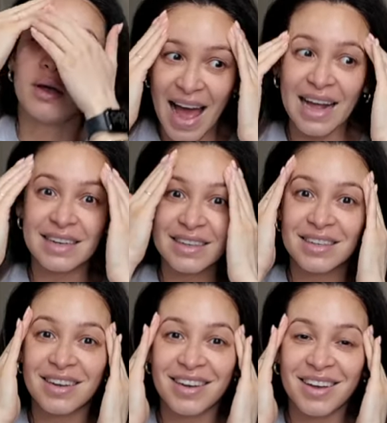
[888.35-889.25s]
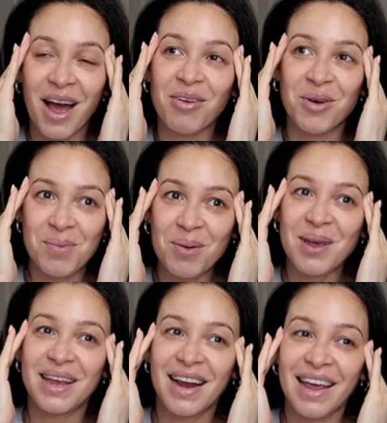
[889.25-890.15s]
And I've got my
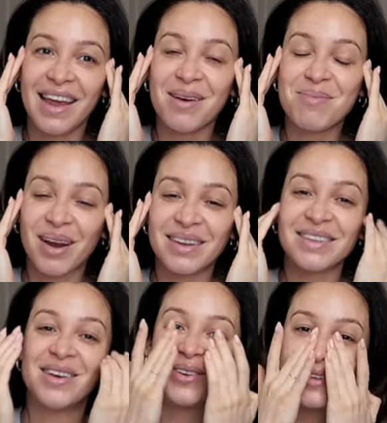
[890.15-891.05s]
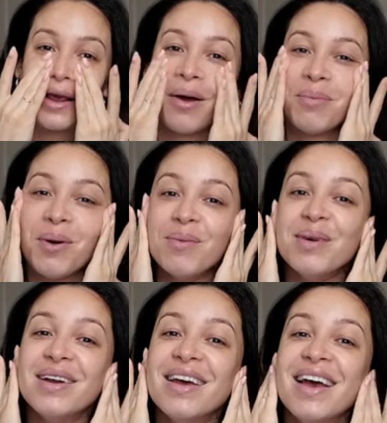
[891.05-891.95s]
weekly pregnancy osteo
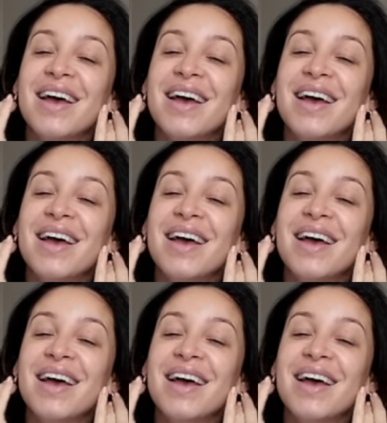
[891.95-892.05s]
appointment,